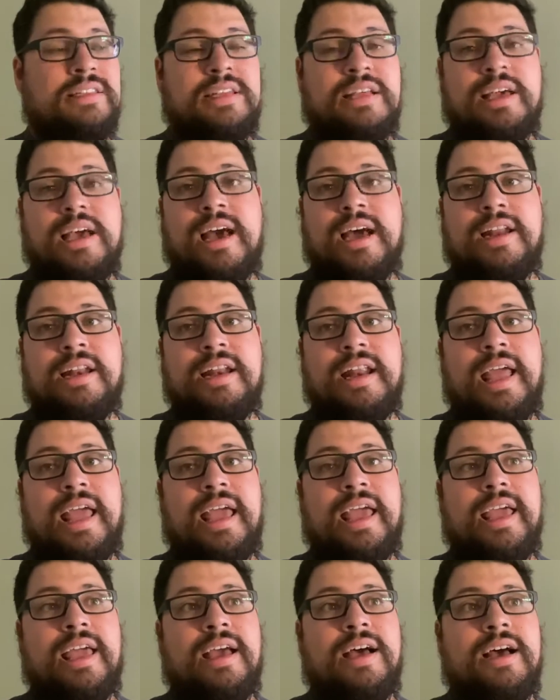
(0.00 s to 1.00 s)
gotten
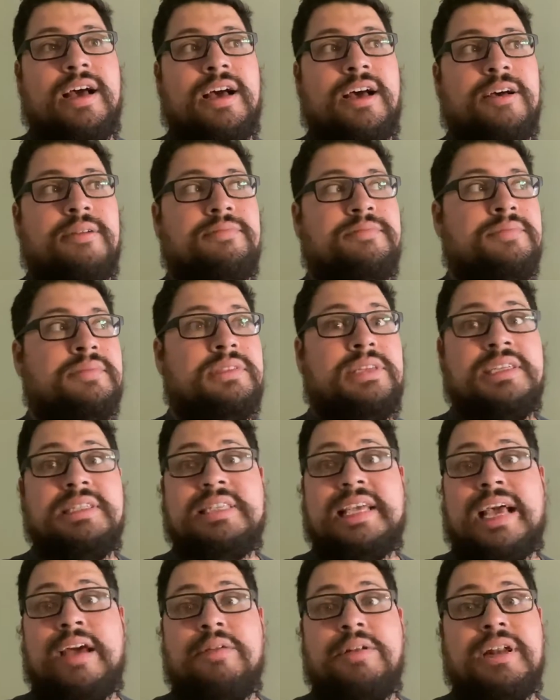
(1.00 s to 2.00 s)
a
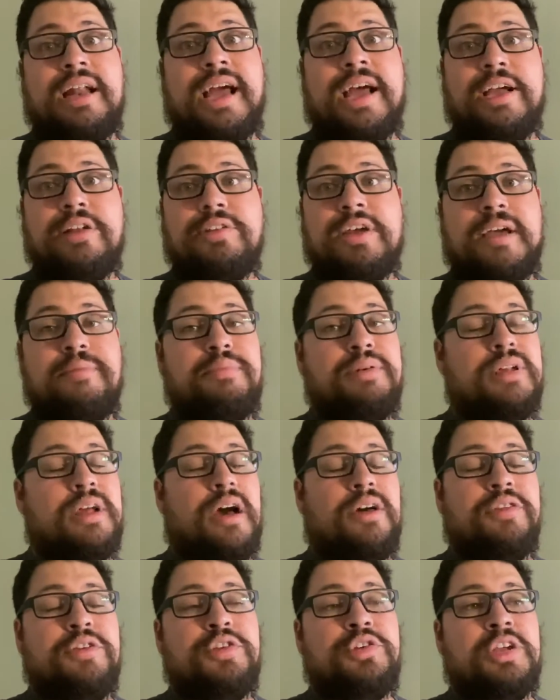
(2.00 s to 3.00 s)
discounted iDrive, put it
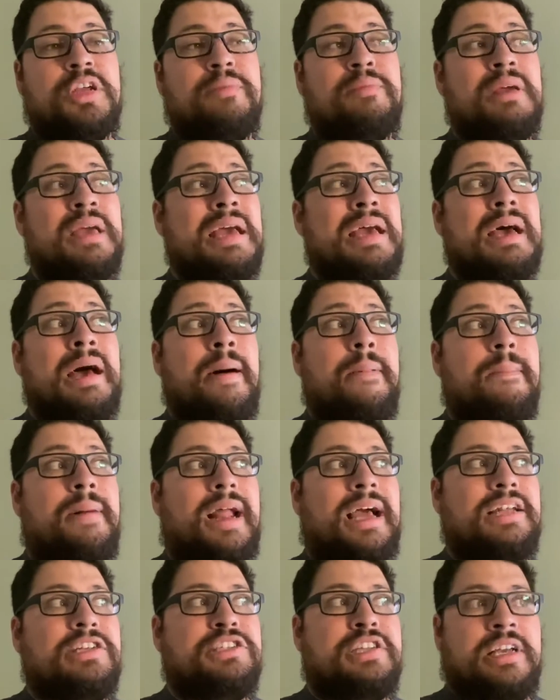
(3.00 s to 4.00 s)
on the Jeep, but
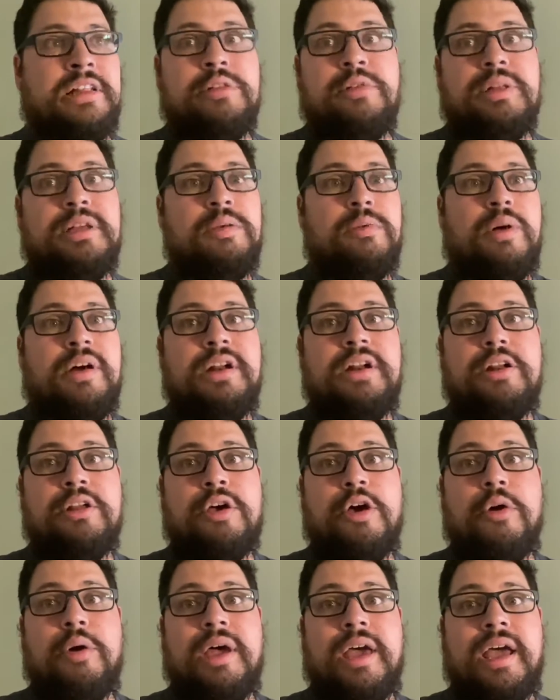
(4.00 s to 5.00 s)
I generally wanted to
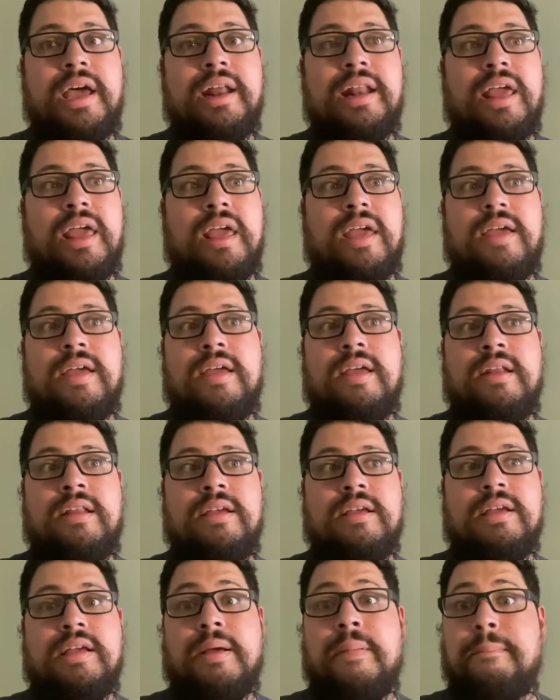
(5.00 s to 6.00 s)
go ahead and
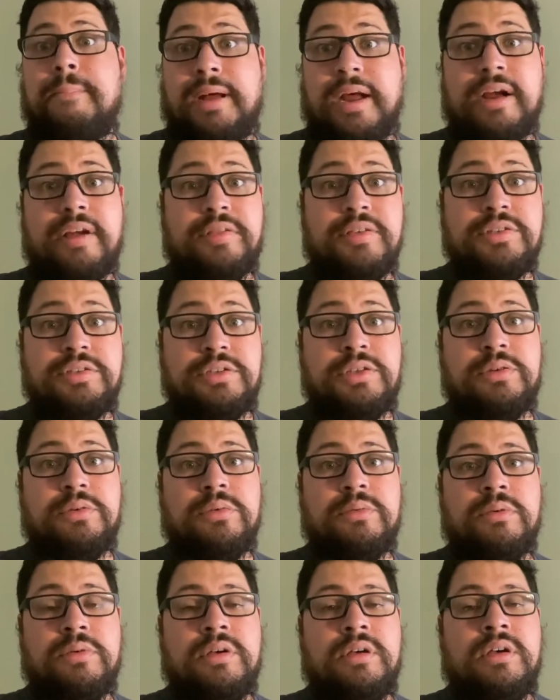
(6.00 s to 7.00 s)
compare the two.
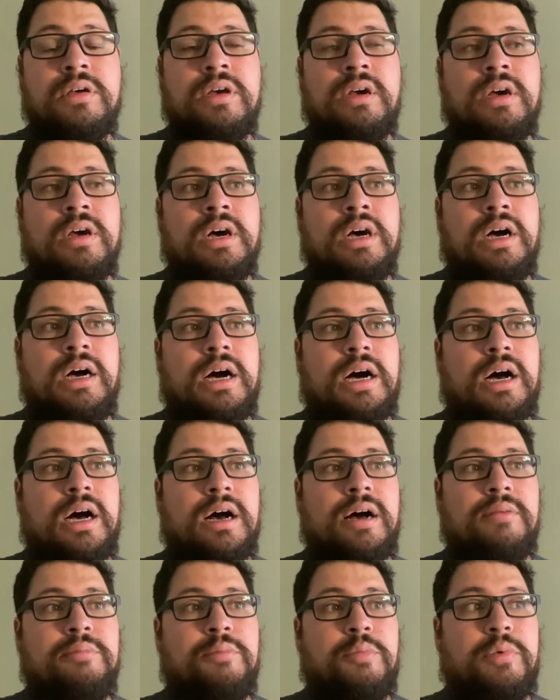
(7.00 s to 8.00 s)

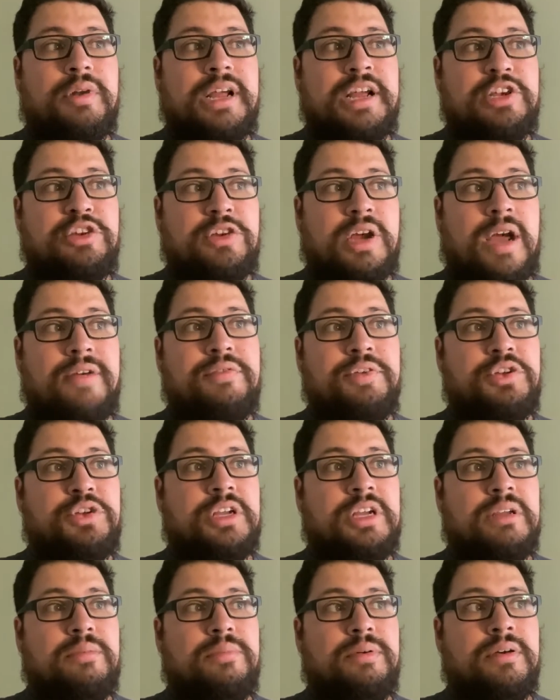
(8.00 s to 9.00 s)
When I drive the
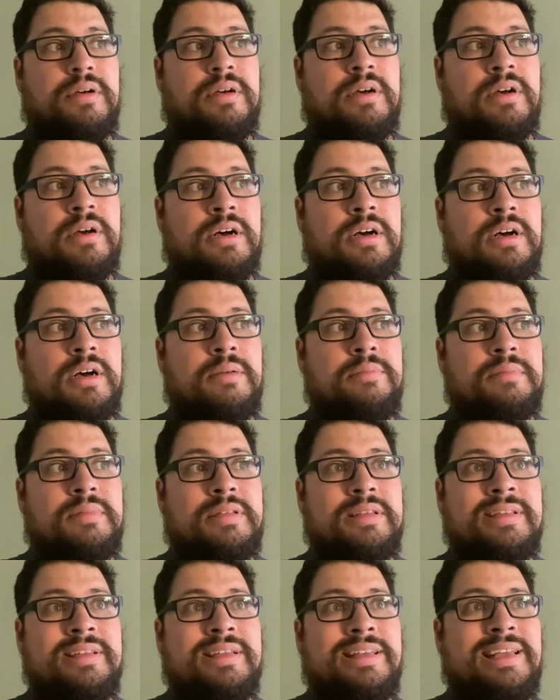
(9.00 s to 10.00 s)
Jeep,
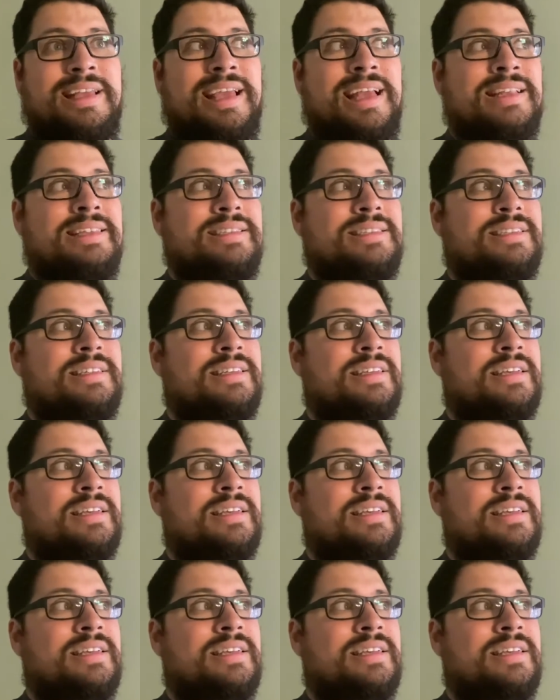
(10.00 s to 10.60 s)
it's